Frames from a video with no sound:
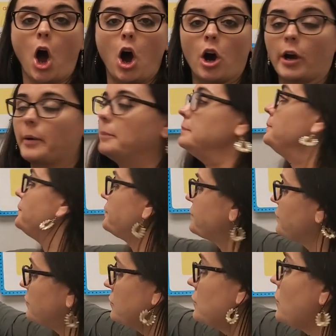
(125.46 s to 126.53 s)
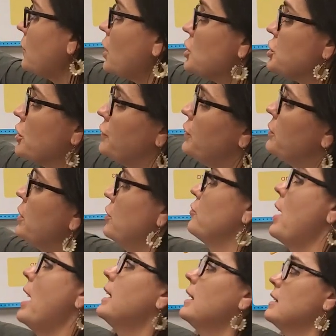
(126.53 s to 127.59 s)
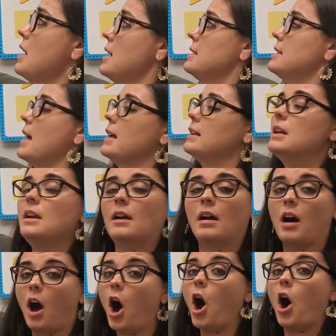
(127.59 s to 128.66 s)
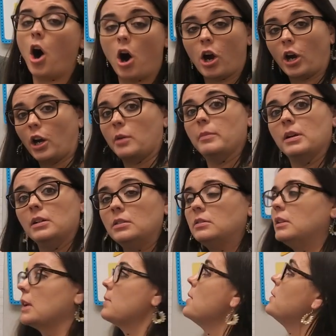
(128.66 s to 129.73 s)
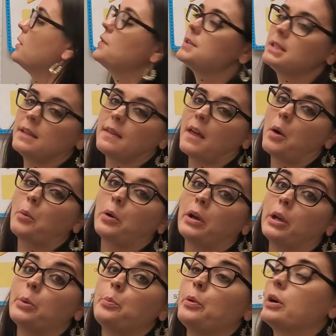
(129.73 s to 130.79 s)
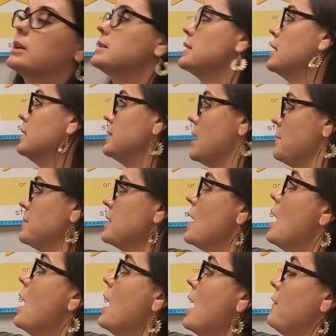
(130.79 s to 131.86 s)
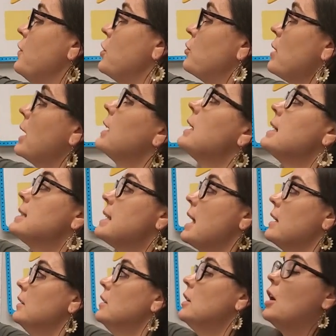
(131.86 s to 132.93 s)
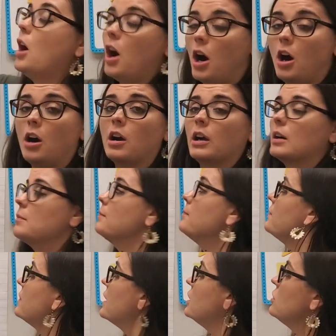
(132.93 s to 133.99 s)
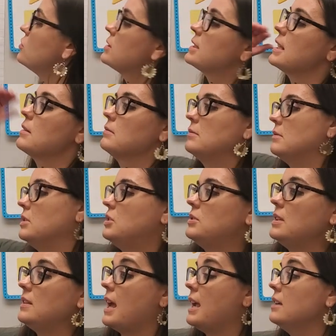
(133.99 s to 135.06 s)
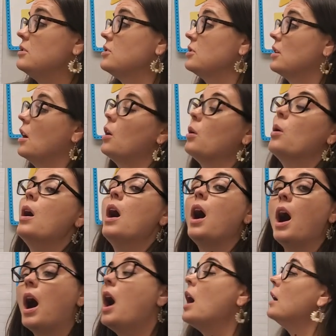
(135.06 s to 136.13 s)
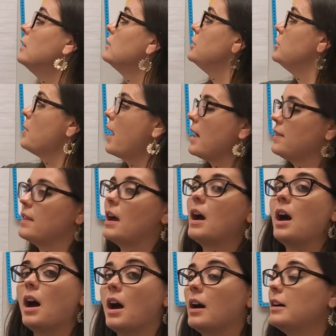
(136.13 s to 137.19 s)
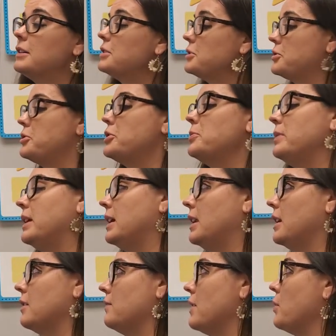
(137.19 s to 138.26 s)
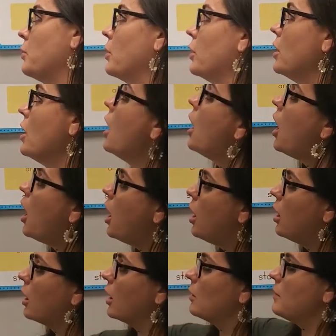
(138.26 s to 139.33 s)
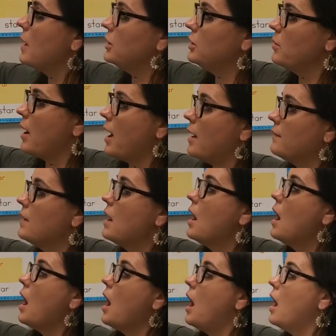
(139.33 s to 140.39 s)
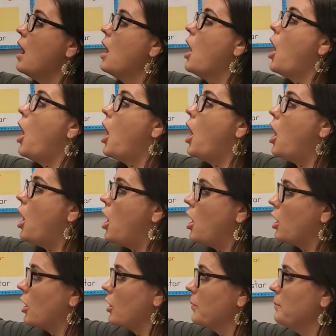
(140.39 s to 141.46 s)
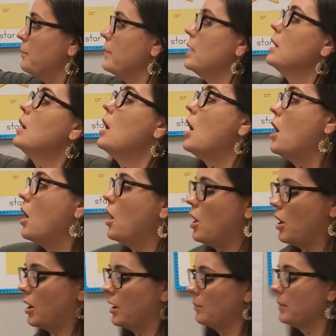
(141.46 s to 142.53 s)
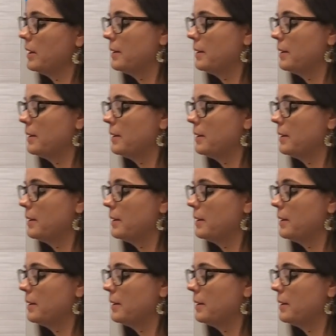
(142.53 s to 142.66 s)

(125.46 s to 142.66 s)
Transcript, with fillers: arm. So if you can recognize that arm, like maybe you've seen that word in a book a ton of times, if you can recognize that arm, then you just, you see the H? Oh, huh, you add the huh to the beginning of that word arm and you have huh, arm, harm.